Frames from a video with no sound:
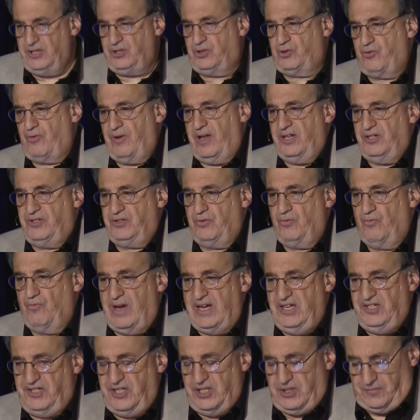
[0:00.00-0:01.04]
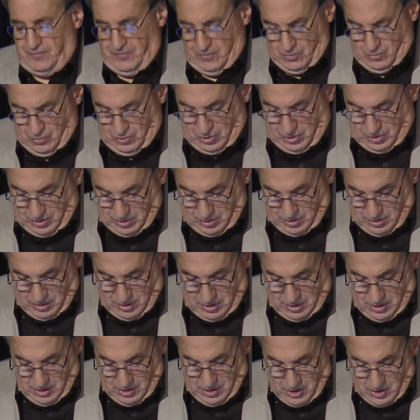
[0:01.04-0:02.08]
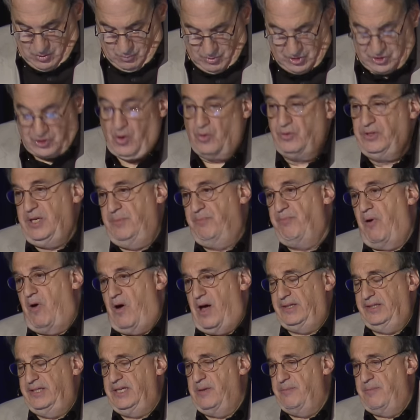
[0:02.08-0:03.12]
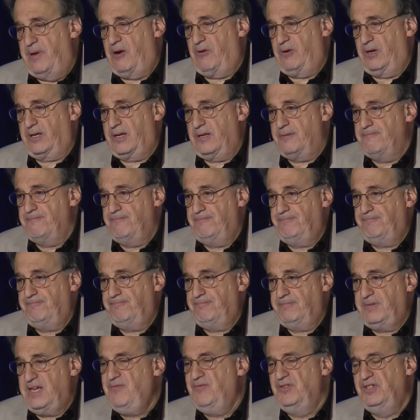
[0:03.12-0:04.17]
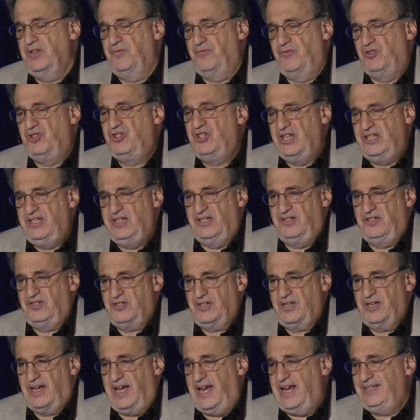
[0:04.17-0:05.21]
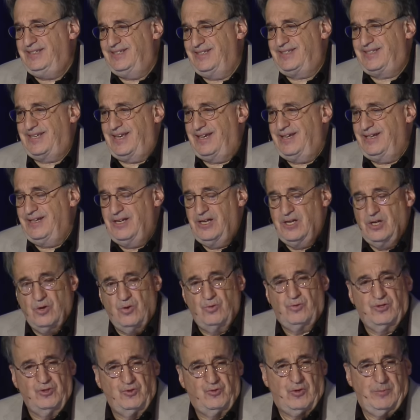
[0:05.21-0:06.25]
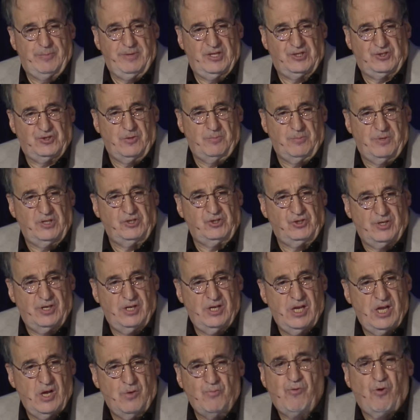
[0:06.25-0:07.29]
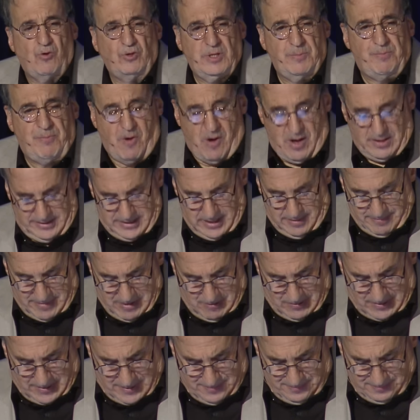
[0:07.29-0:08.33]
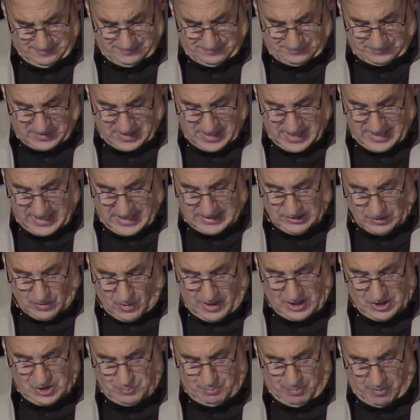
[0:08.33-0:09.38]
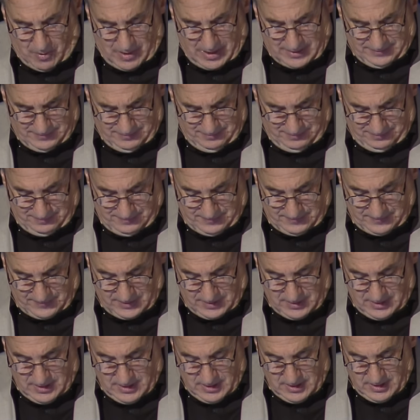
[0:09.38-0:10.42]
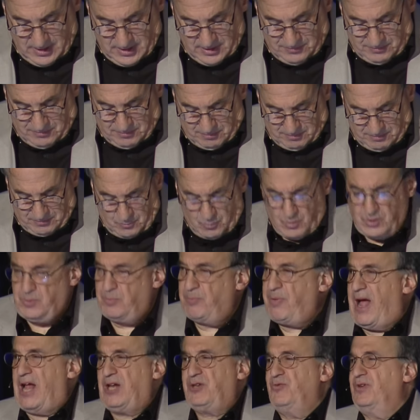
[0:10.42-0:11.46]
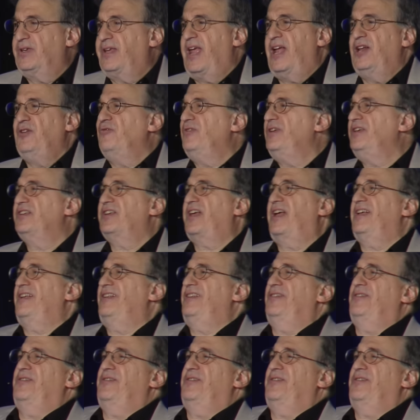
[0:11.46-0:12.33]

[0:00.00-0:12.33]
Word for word: entrenched racist views, was only partly American. Even the Virginians, I hate to say it, who contributed so much, were only partly American. In large part, was Patrick Henry's, I